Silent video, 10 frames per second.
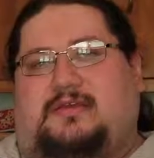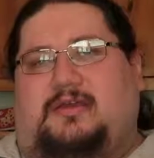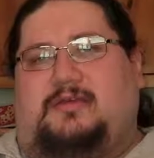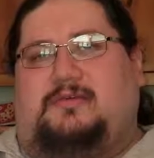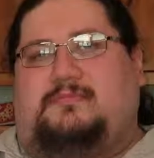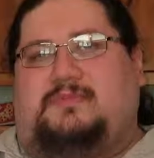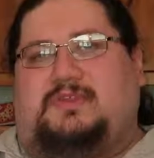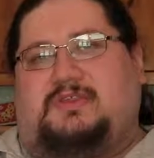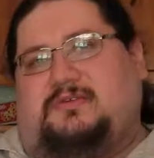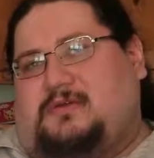
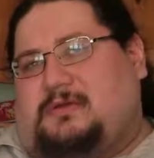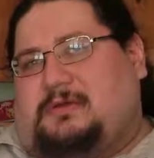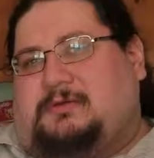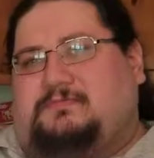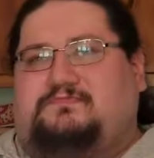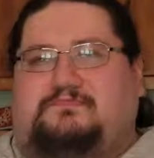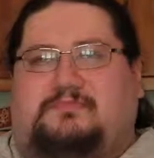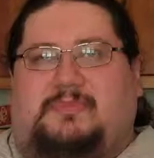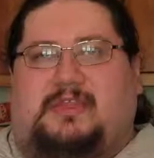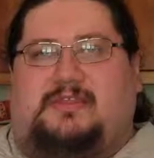items,
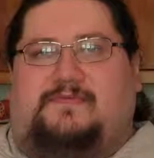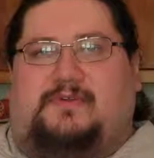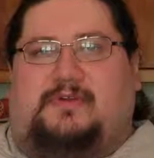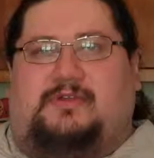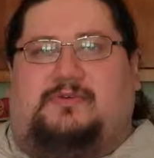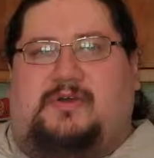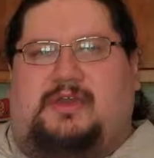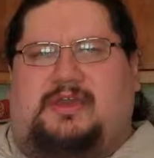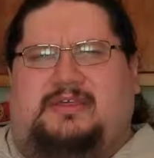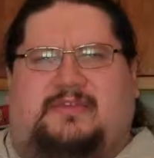different
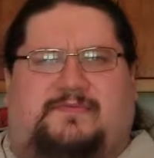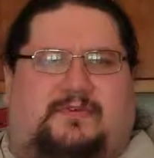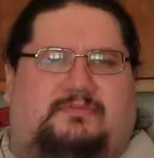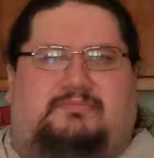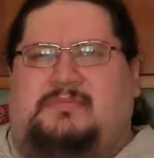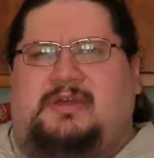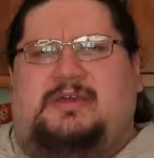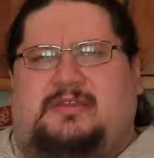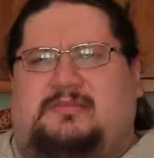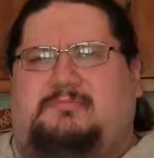toys,
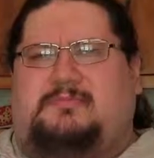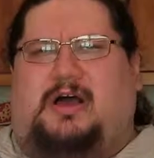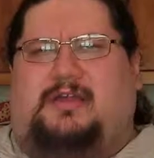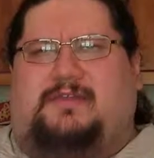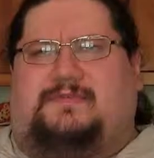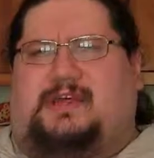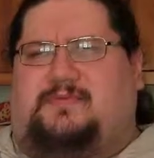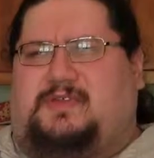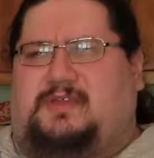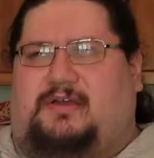all different
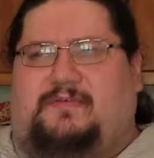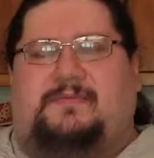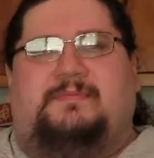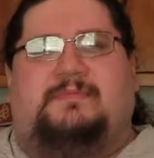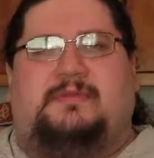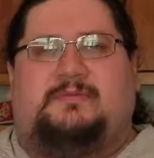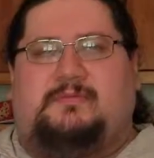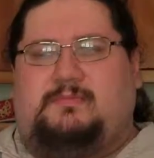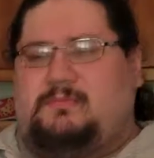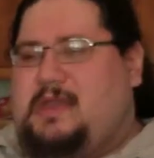types of stuff.
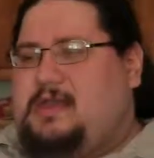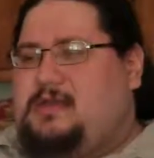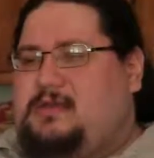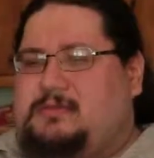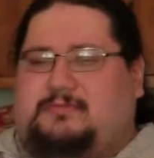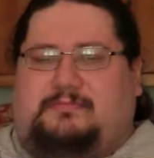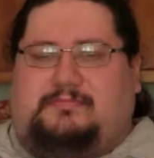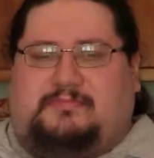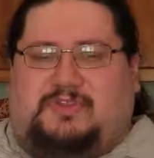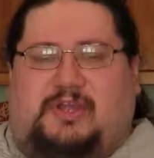We'll
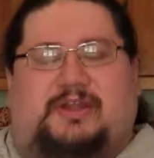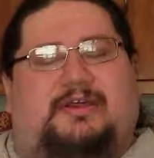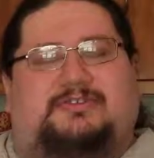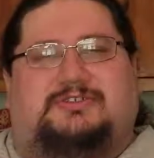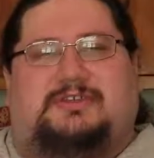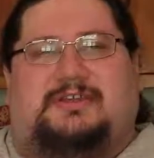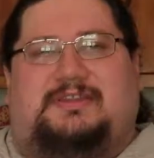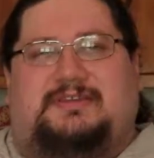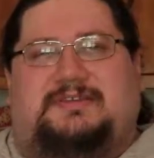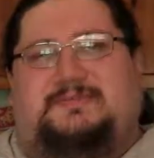start out just like
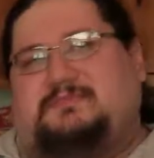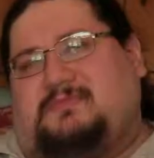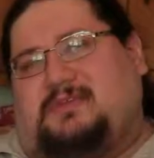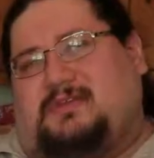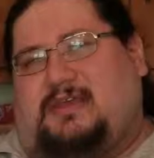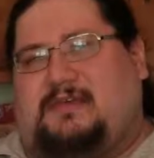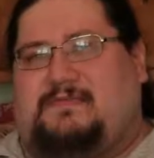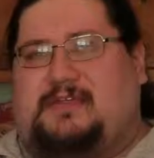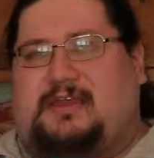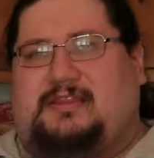this.
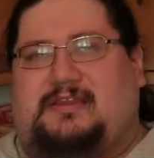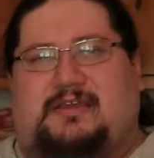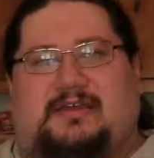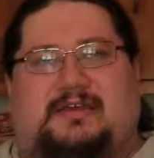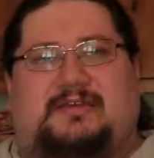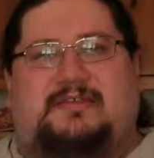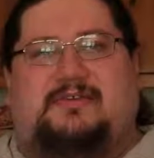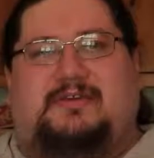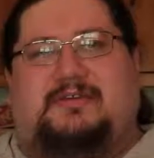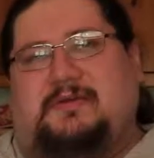If you like the
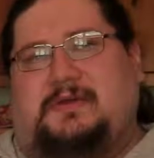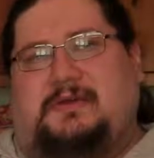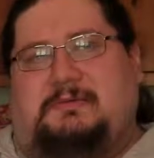series,